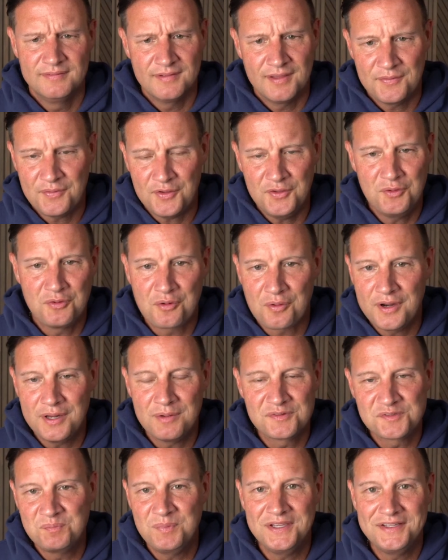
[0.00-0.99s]
Ukraine
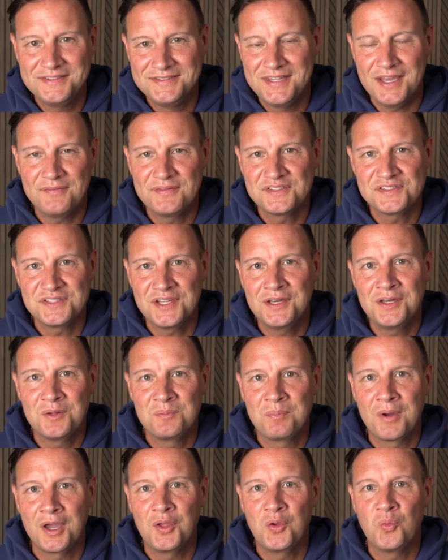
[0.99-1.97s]
was being devastated
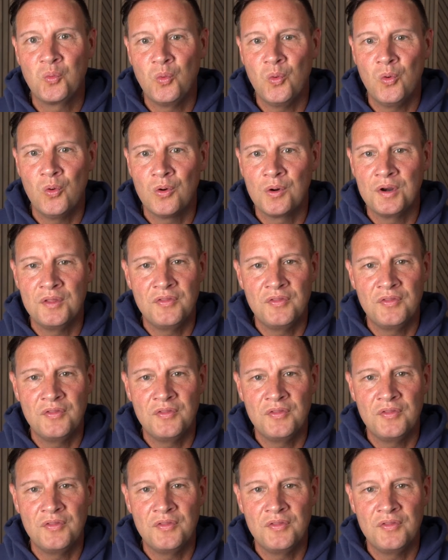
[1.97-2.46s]
by war